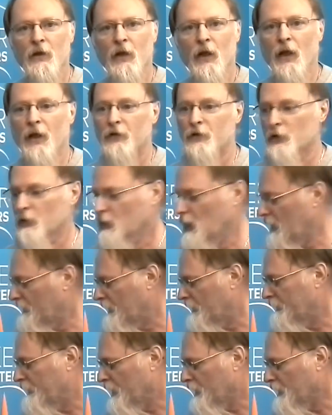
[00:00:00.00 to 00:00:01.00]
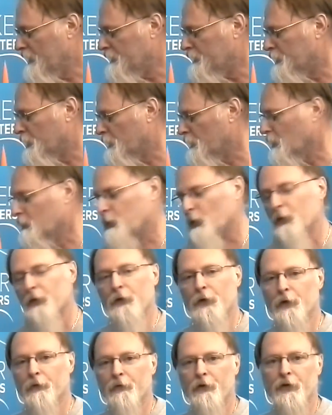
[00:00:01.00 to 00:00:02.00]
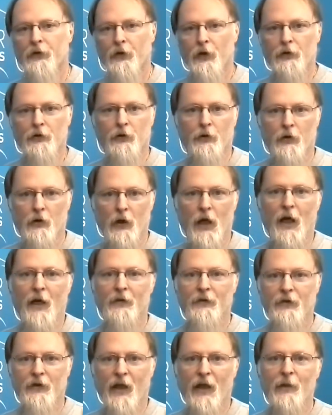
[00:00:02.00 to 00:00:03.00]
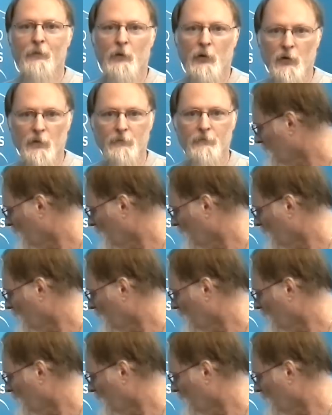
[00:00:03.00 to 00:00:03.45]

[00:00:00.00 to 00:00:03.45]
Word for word: and you'll have a very durable surface on your glass table.